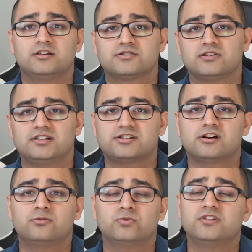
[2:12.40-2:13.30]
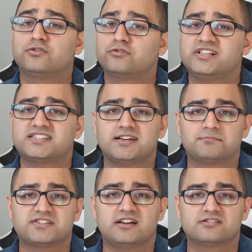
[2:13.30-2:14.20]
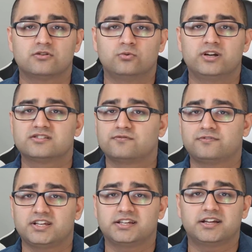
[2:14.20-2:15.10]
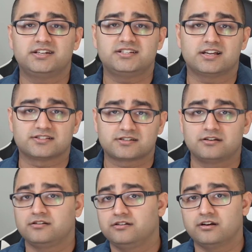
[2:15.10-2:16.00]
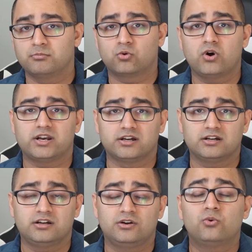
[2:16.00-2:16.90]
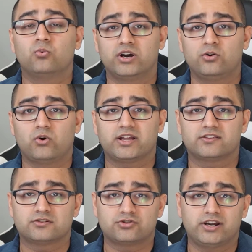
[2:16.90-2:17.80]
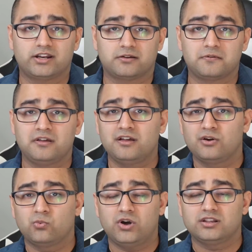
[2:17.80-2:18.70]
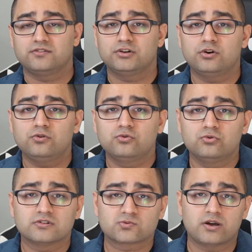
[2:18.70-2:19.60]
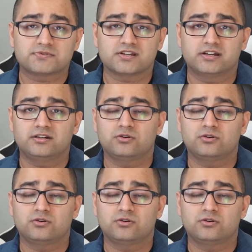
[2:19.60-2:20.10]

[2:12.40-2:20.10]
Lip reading: So let's start with the 3 steps, as always, of taking any test. Number 1, where do I get the training? Well, if you go to Google's website,